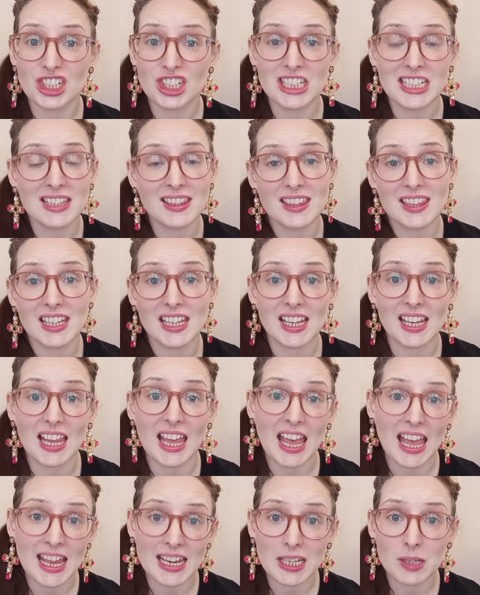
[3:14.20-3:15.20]
she didn't
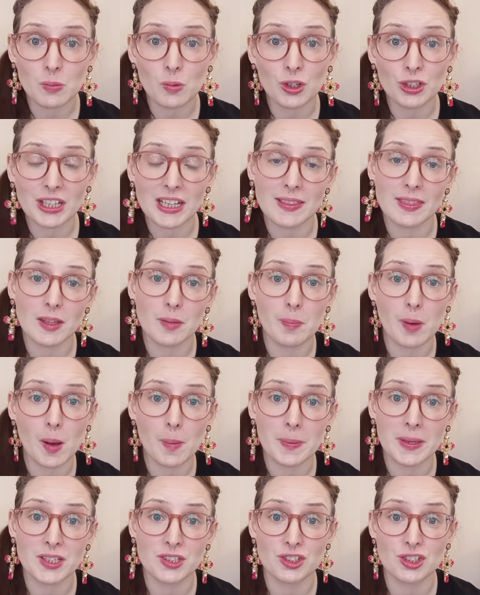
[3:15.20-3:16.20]
think anyone in the
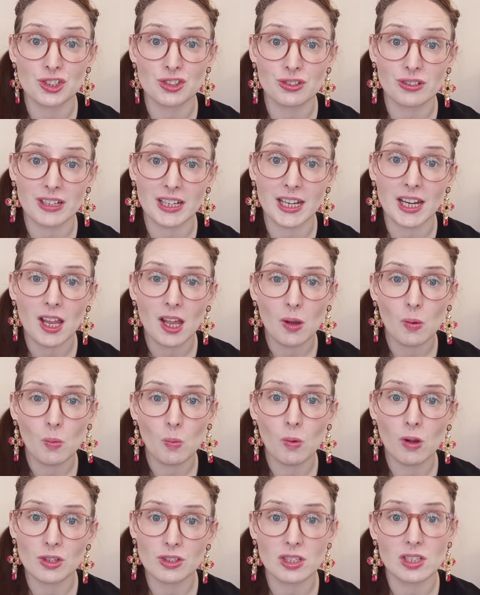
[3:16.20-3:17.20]
pop industry
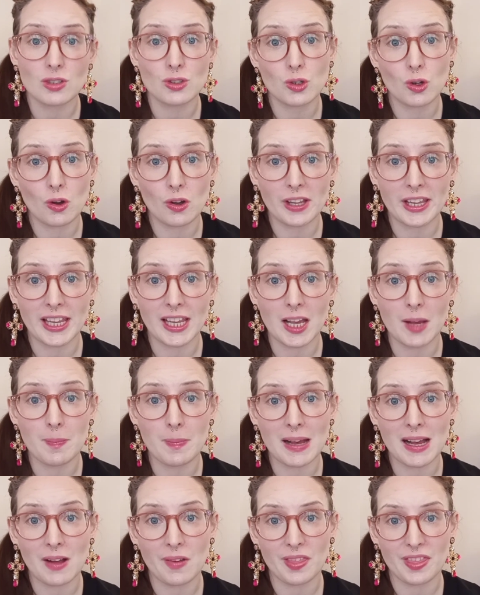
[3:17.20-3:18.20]
was talking
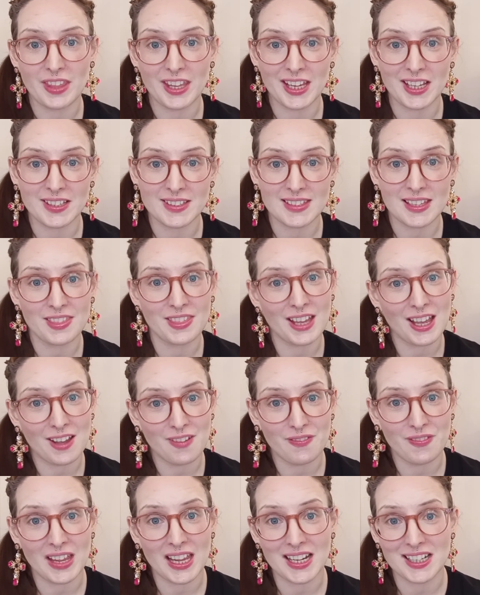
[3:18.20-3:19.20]
about things
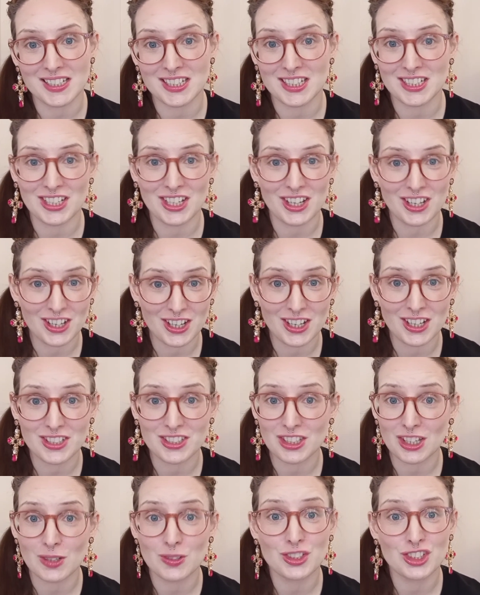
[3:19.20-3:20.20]
that affected her.
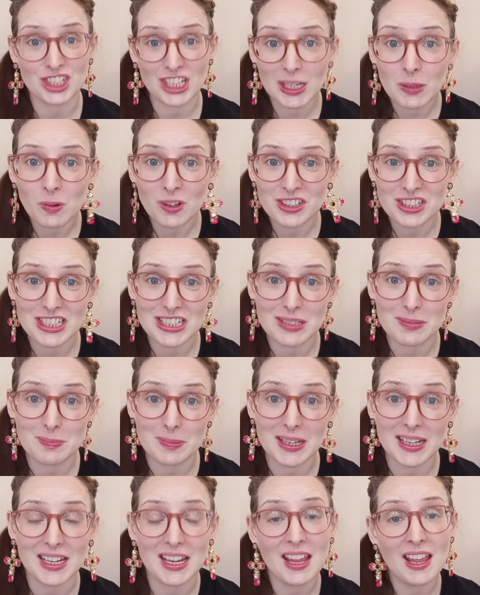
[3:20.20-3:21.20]
So she wanted
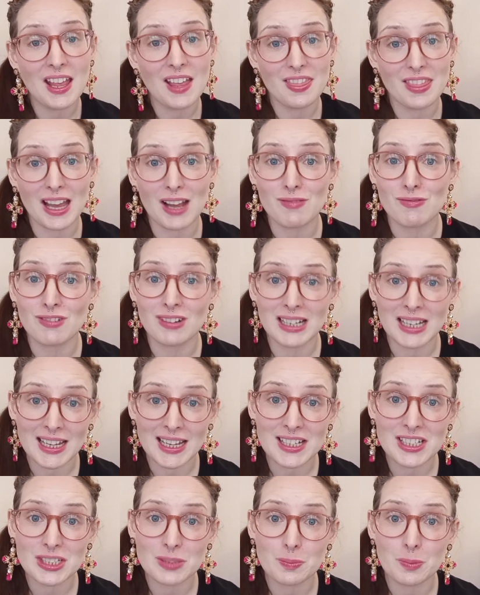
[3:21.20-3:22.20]
to be that
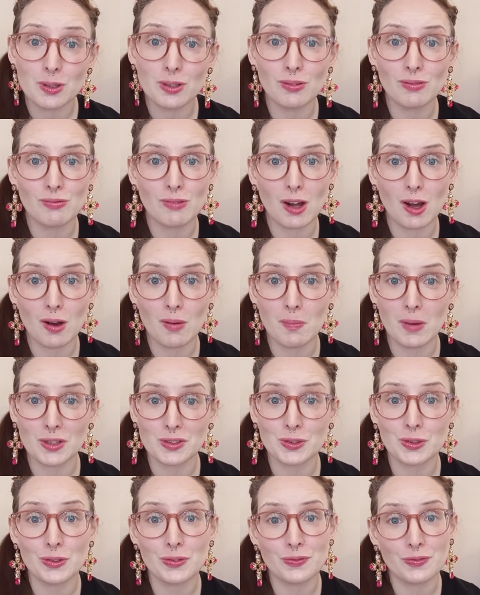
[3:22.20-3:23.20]
relatable role
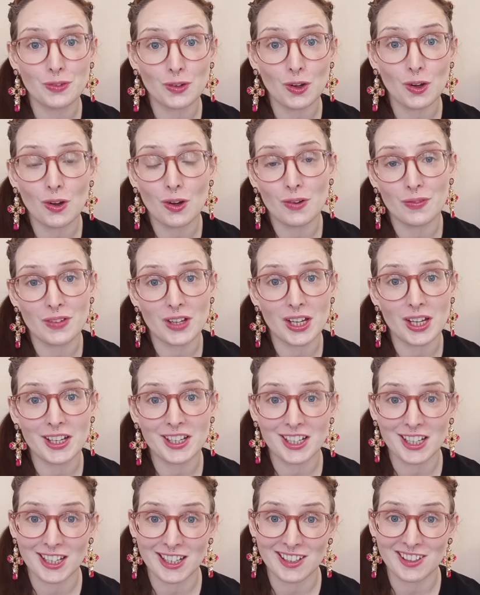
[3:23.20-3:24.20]
model for
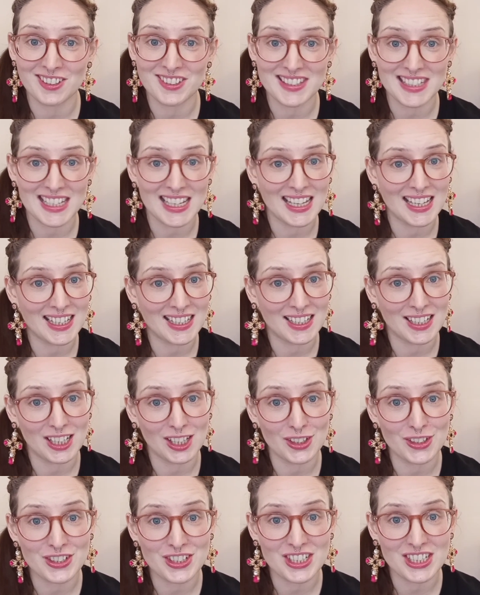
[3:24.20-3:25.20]
other girls
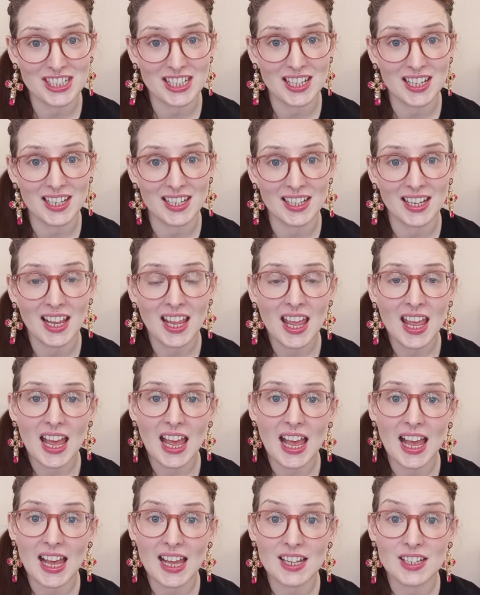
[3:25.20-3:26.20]
in London.
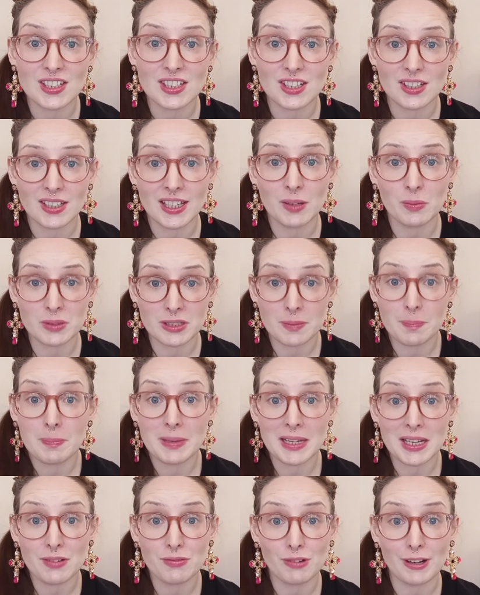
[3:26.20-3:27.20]
And it was a
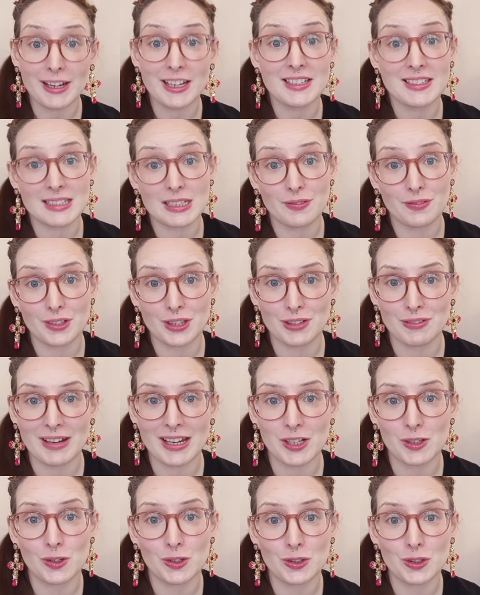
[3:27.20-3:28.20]
big risk for the
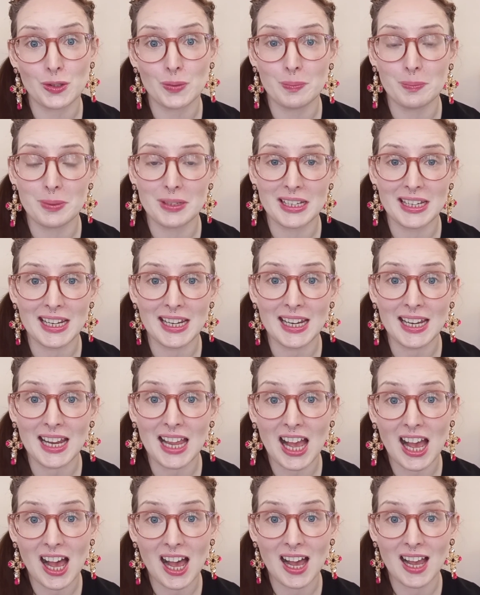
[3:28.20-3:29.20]
record
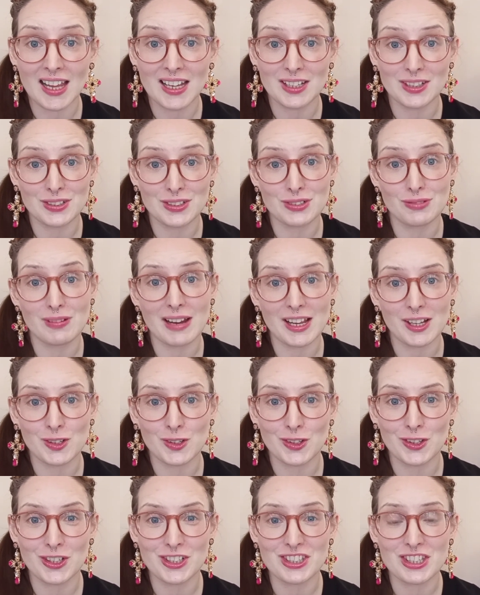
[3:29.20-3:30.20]
company, Island
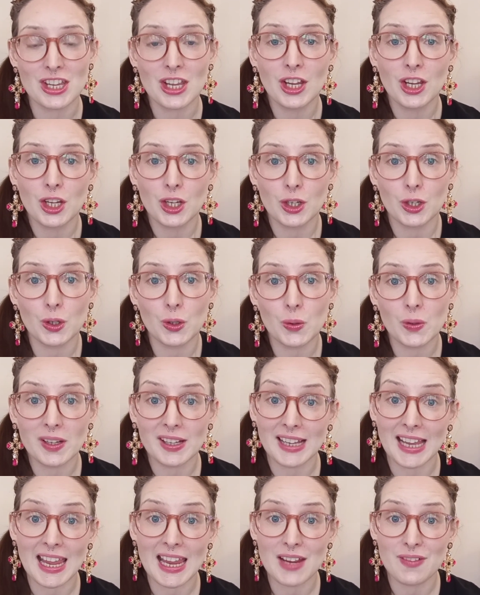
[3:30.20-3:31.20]
Records, who
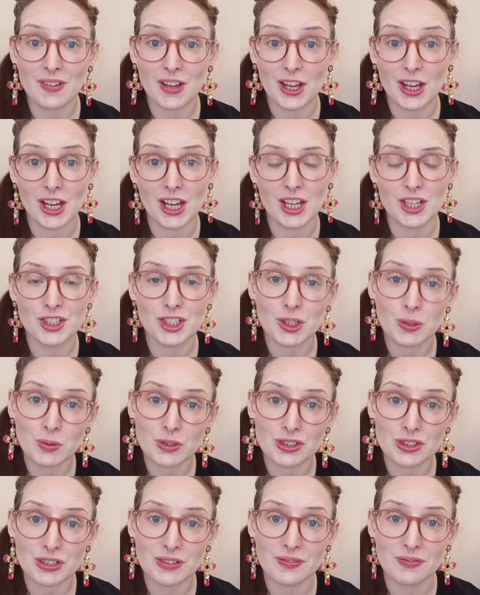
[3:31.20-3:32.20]
gave her a
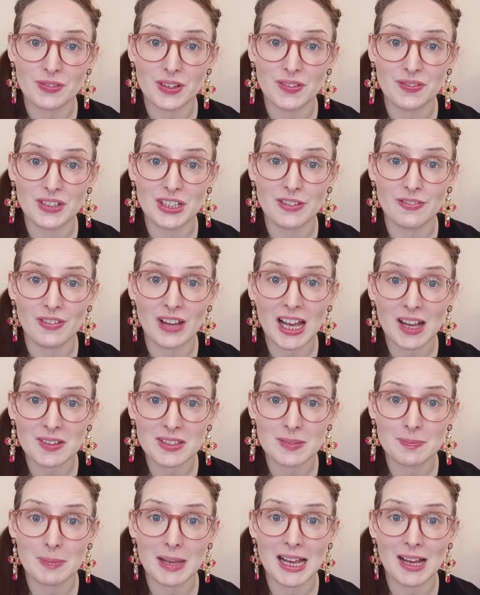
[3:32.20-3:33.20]

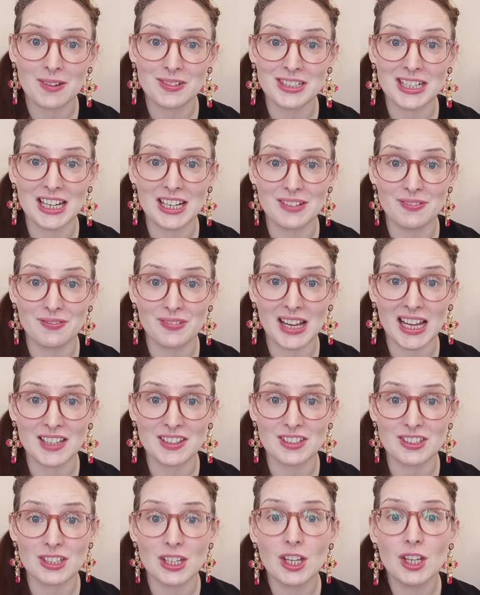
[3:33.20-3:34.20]
£250,000
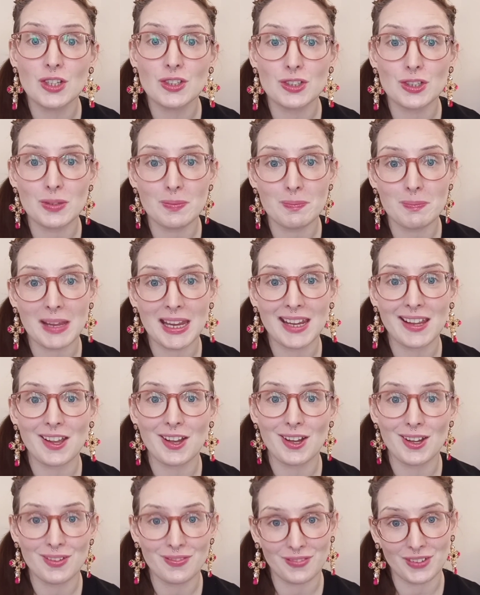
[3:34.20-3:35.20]
advance to make
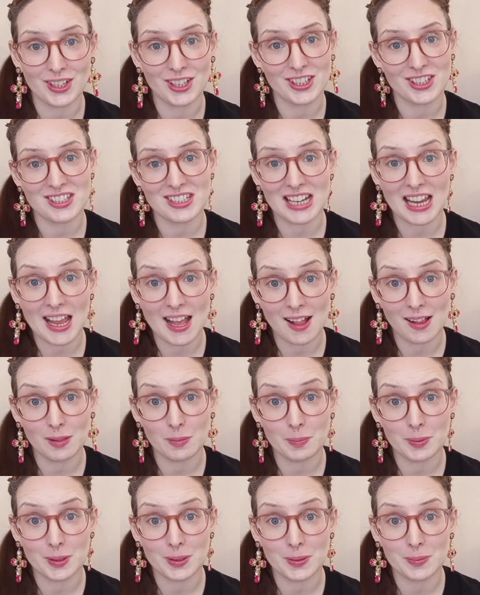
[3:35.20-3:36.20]
her first
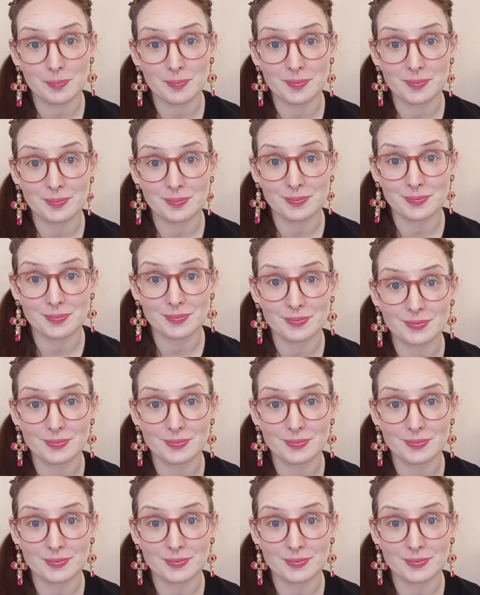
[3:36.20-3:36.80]
album.